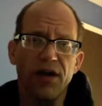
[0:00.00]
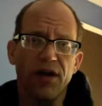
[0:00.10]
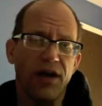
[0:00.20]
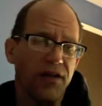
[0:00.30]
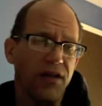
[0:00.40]

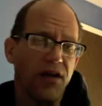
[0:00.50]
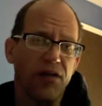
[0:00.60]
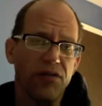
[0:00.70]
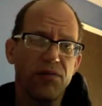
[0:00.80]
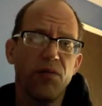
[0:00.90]
and then all
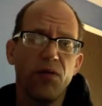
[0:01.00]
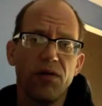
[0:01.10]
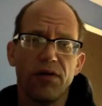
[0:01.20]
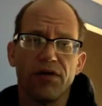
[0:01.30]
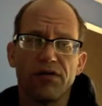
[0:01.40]
the
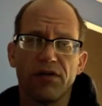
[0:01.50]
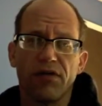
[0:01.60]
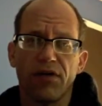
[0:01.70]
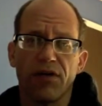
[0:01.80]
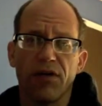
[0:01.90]
wars
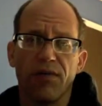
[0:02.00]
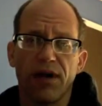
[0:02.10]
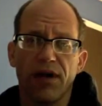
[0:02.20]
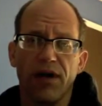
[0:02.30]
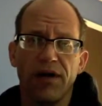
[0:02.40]
that are going
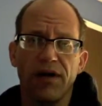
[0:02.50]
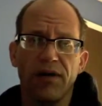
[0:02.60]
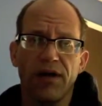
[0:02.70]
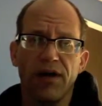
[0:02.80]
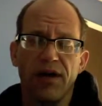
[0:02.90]
on,
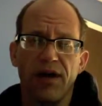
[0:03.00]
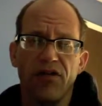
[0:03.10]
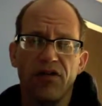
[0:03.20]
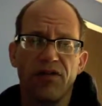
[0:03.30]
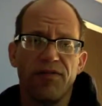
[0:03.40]
and
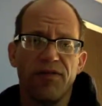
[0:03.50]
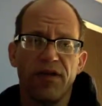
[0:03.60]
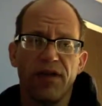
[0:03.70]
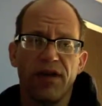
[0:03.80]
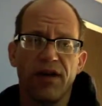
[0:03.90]
just
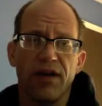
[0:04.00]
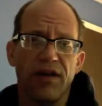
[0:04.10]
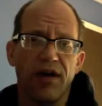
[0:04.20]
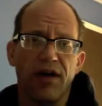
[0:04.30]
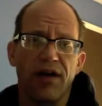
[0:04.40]
feeling
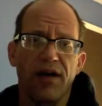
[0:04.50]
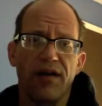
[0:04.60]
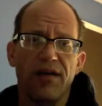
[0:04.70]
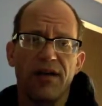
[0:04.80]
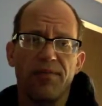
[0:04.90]
a
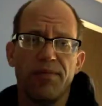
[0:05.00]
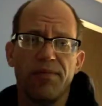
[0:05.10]
deep